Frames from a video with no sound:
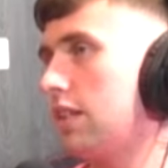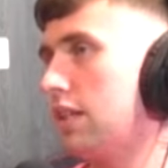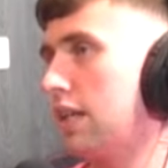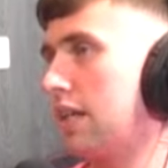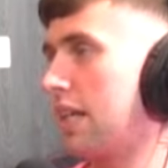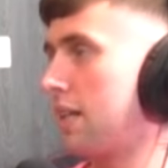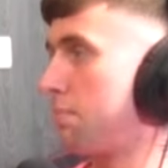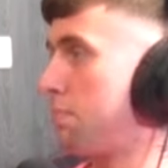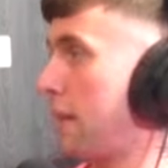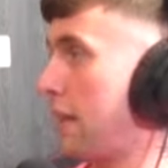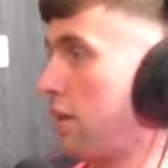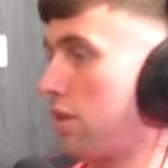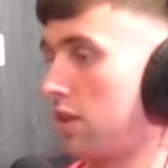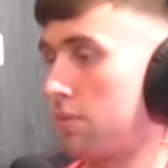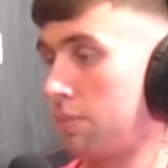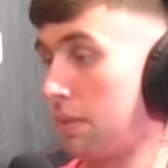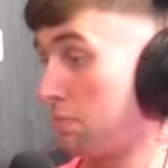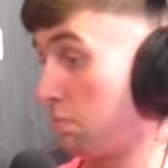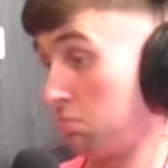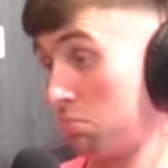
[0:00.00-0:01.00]
He had been on
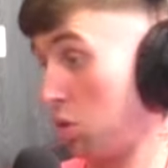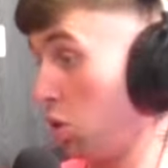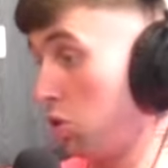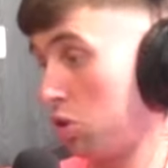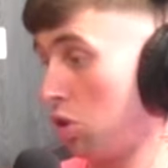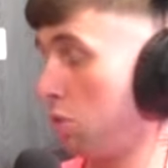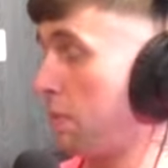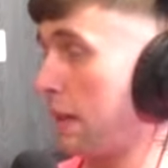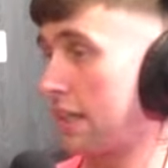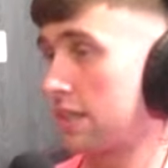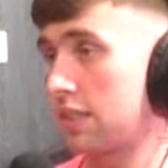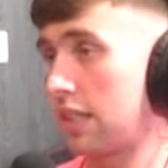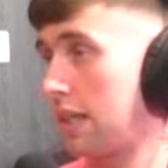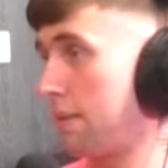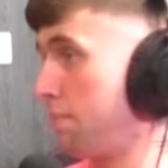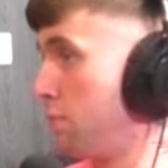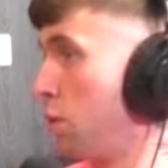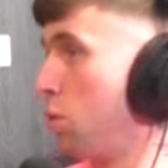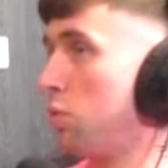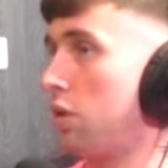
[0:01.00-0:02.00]
the no no bag
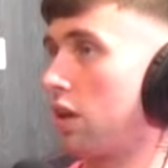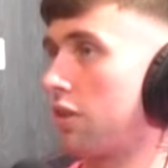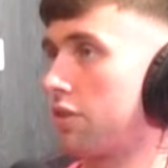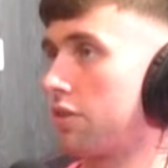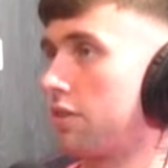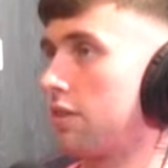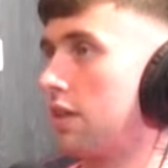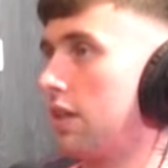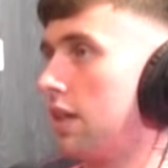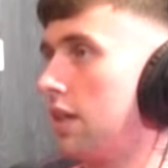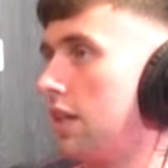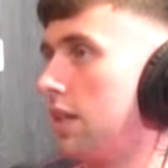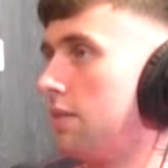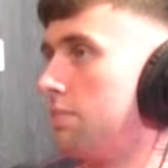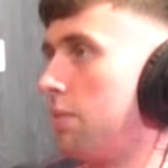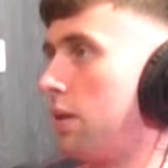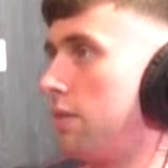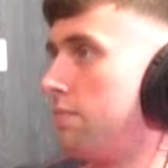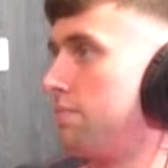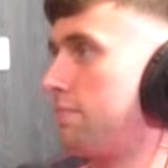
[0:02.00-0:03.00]
time, no nothing,
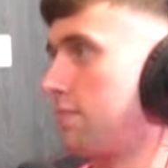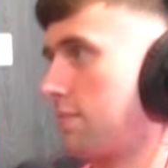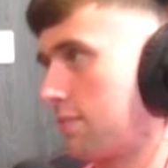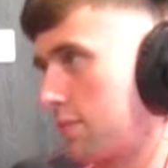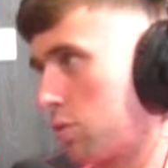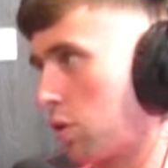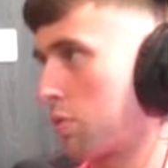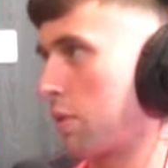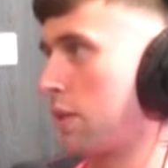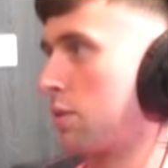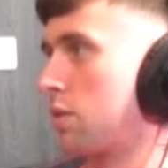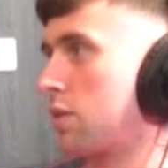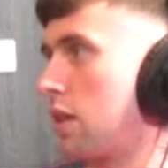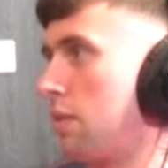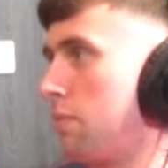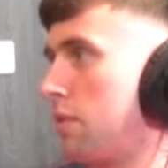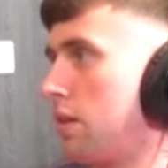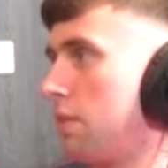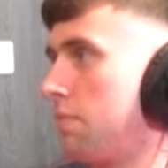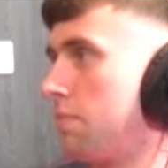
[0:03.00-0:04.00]
but Northwest was
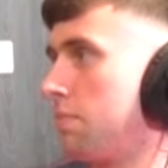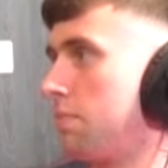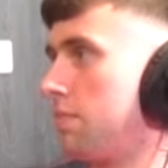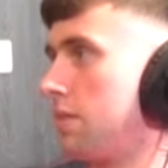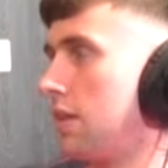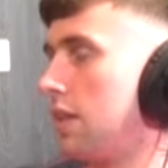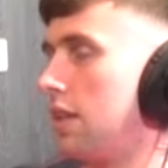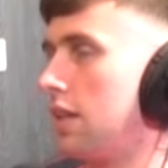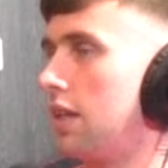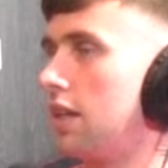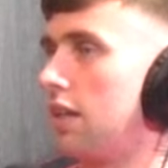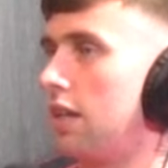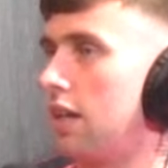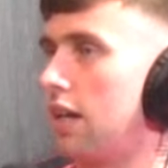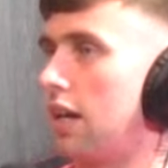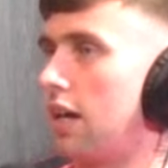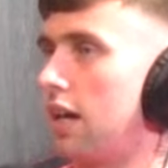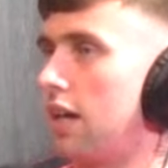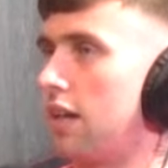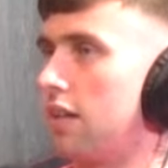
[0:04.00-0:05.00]
coming up,
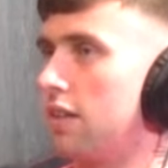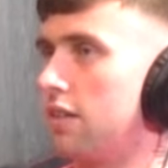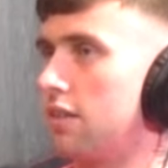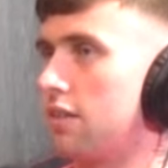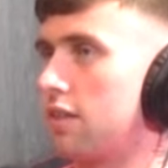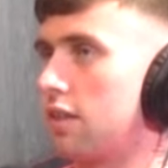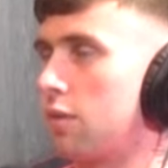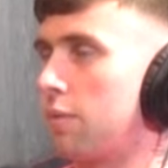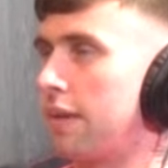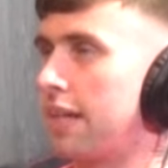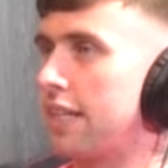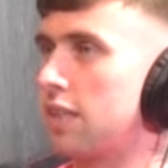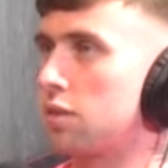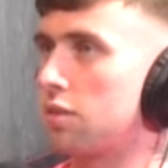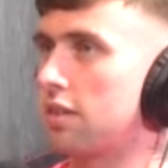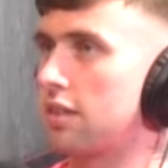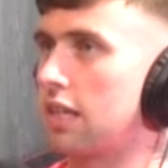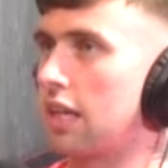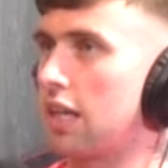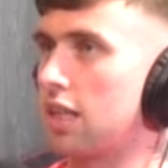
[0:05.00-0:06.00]
and the way he
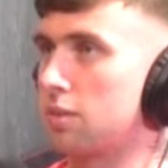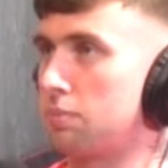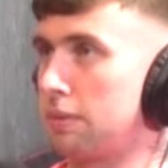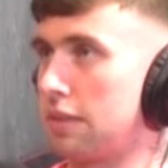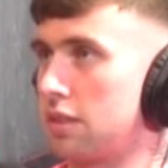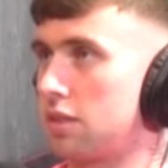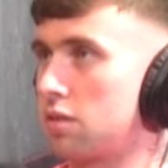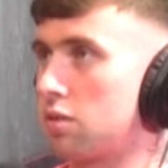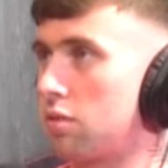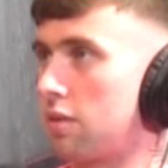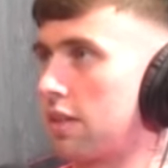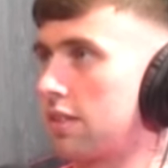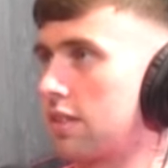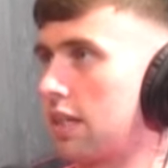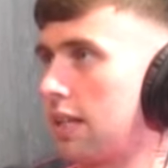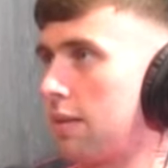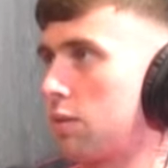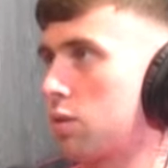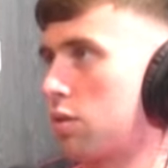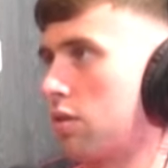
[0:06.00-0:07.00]
sort of tells me the story is
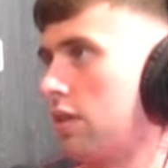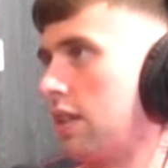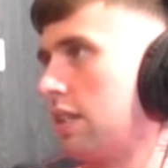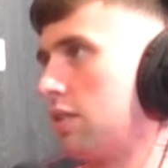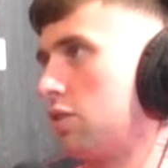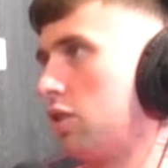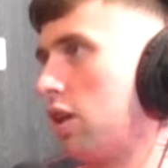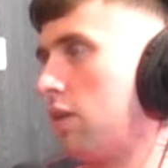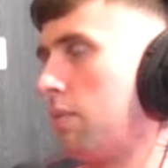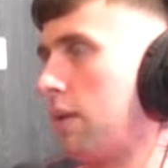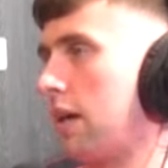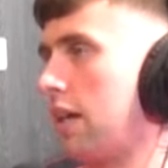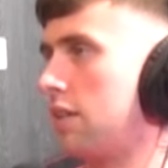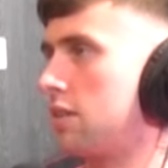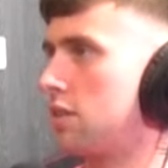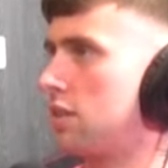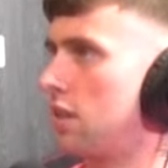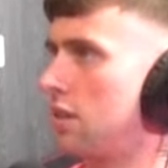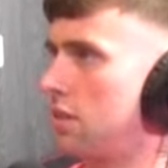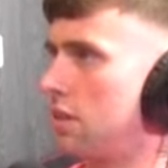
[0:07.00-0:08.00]
that he was sort of in two
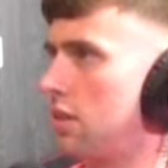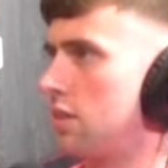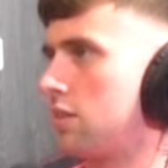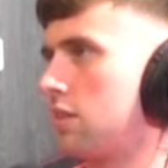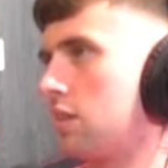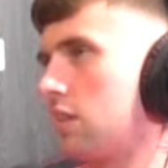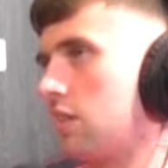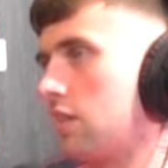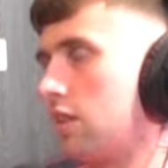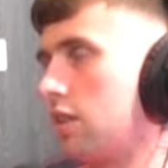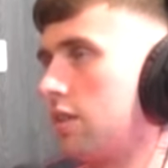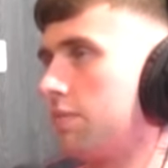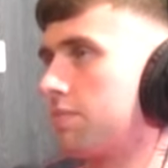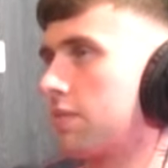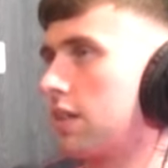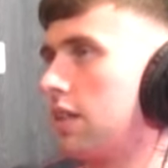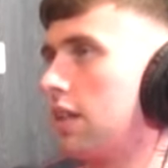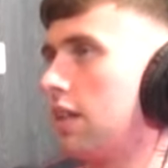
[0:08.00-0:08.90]
minds: do I do it, do I not?